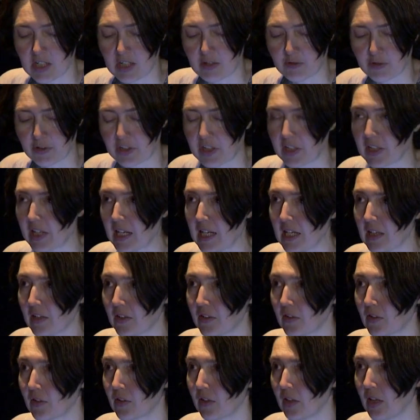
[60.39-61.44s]
Africa
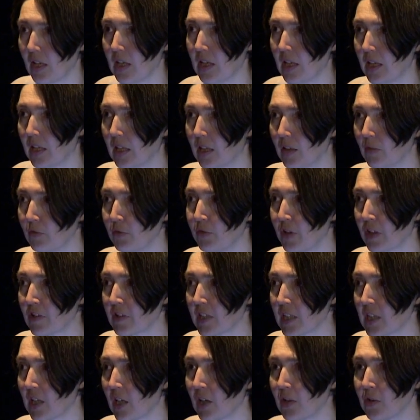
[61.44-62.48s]
has uh,
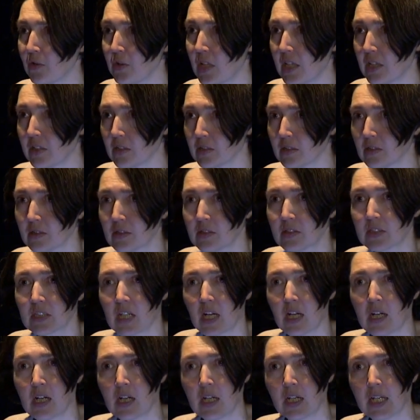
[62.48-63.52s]
very low yields
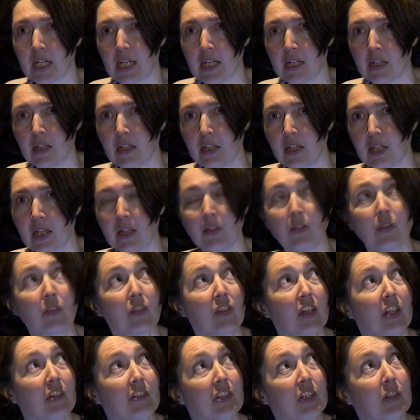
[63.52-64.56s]
uh, in, in
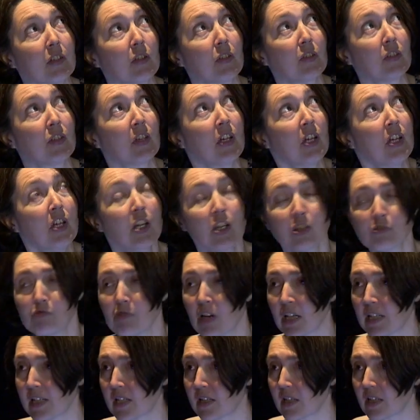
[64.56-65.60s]
cereals.
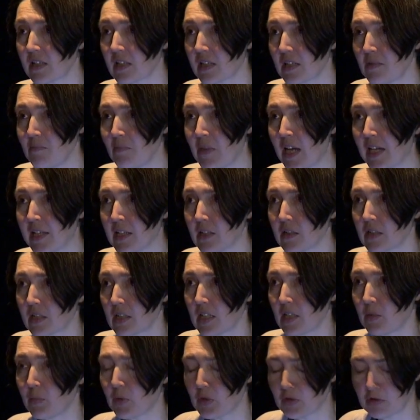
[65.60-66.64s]
Rice is the main
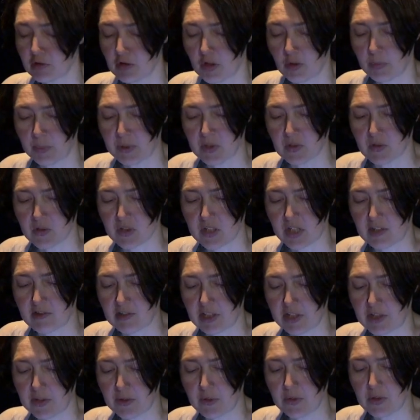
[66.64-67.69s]
staple crop in Sierra
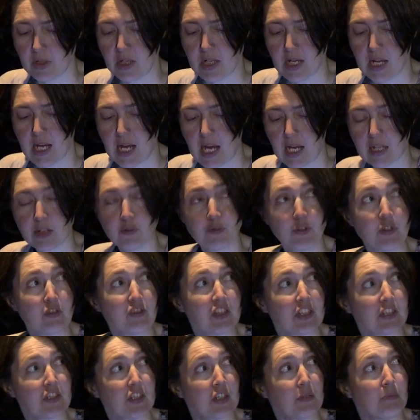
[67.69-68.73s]
Leone. And if you
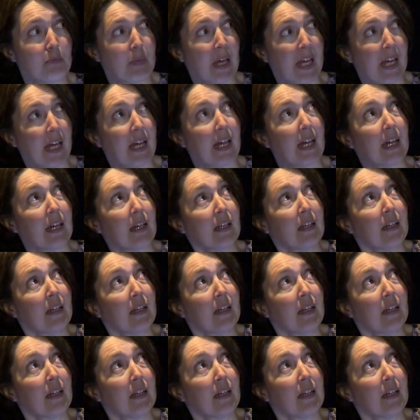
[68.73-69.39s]
just compare